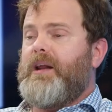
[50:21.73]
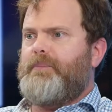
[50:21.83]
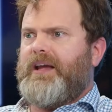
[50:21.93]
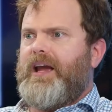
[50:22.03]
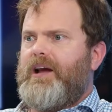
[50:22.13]
but
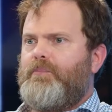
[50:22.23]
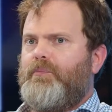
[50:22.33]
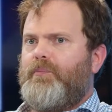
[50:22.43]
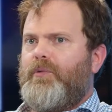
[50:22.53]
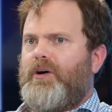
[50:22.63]
it
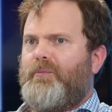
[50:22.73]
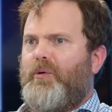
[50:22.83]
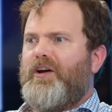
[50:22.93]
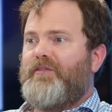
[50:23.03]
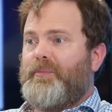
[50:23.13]
became a
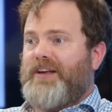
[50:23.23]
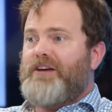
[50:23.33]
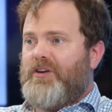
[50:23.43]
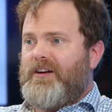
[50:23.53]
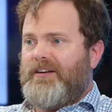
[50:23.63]
point of
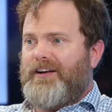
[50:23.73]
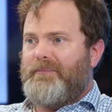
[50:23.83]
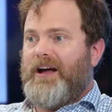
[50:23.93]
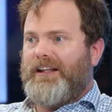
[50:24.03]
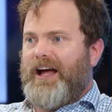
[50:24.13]
obsession in my